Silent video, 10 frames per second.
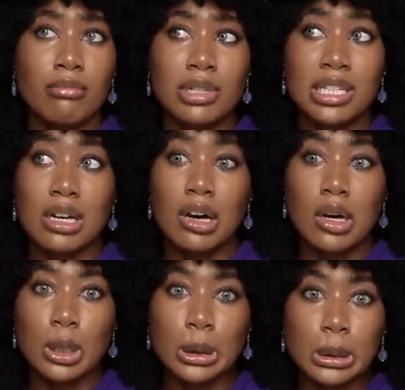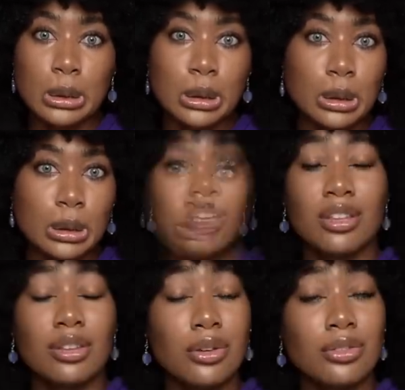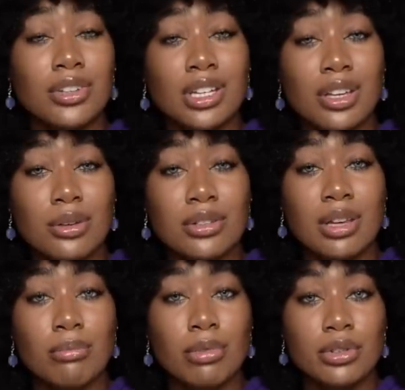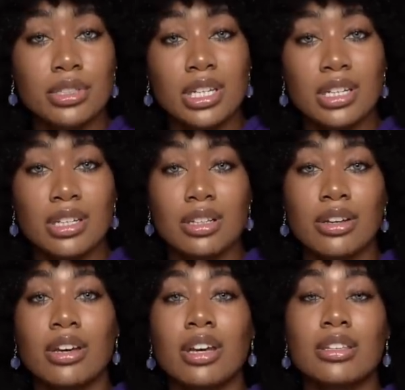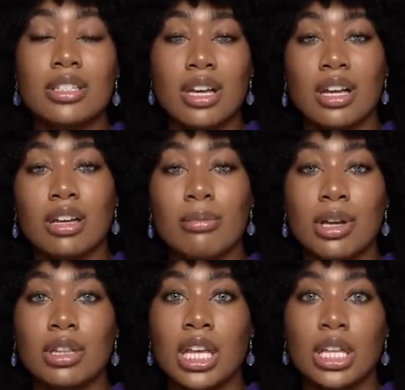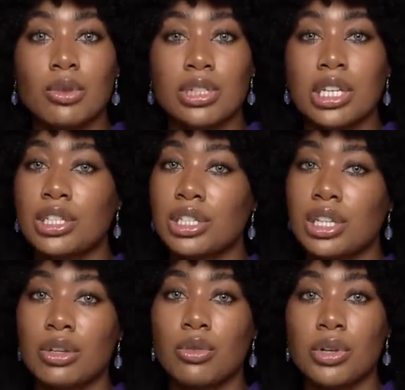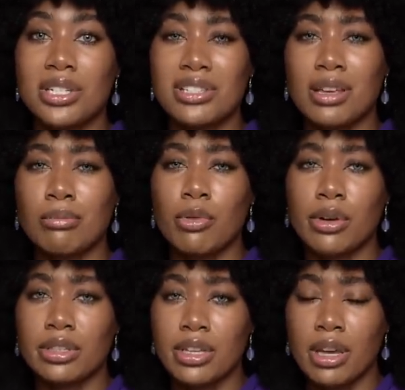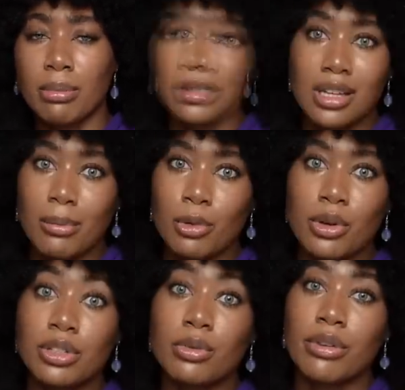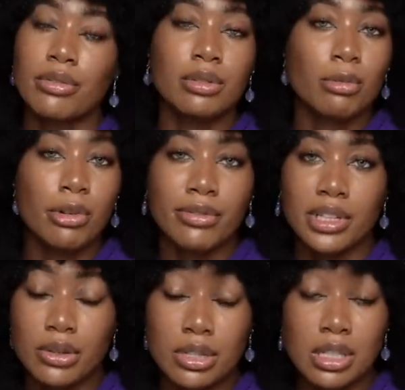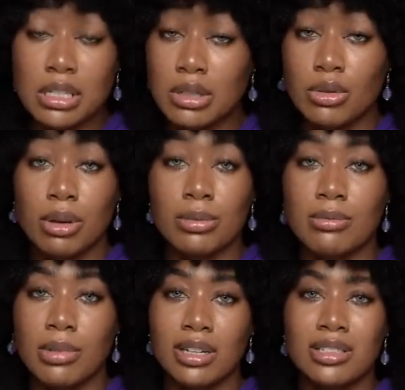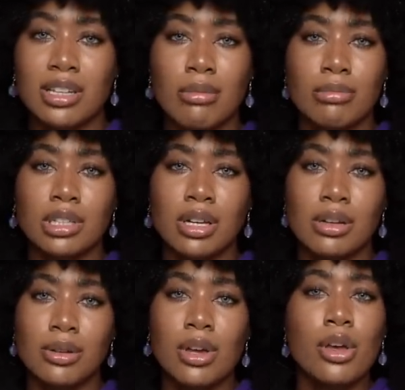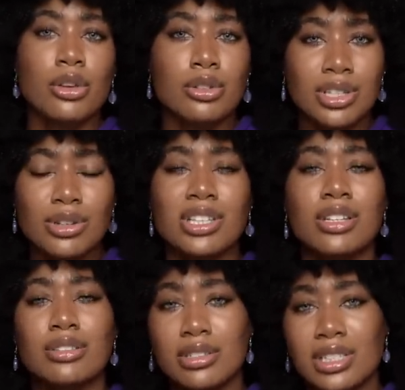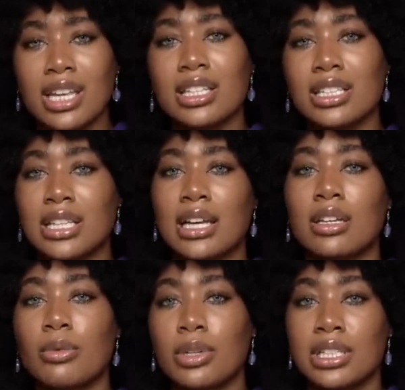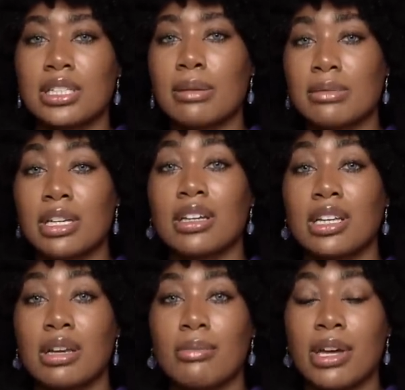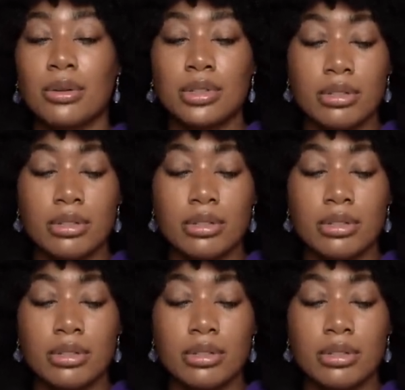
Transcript: because those videos in particular talk about length retention and grease in more depth. I'm going to reference more videos in the description box down below so that you can understand exactly what it is I'm talking about.